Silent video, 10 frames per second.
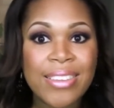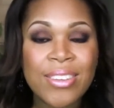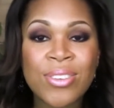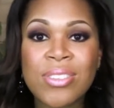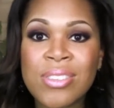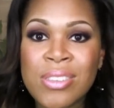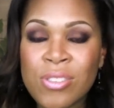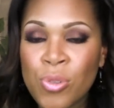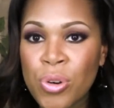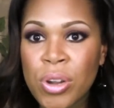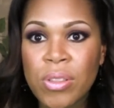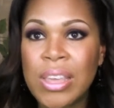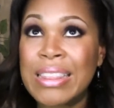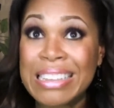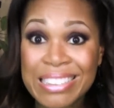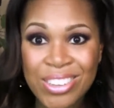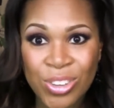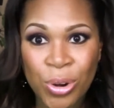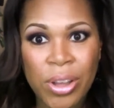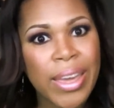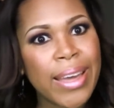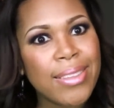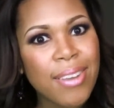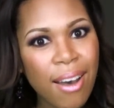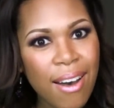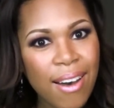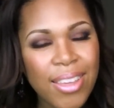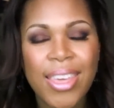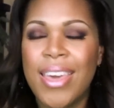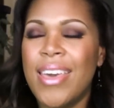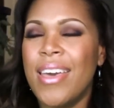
did use in this tutorial, Can't Talk,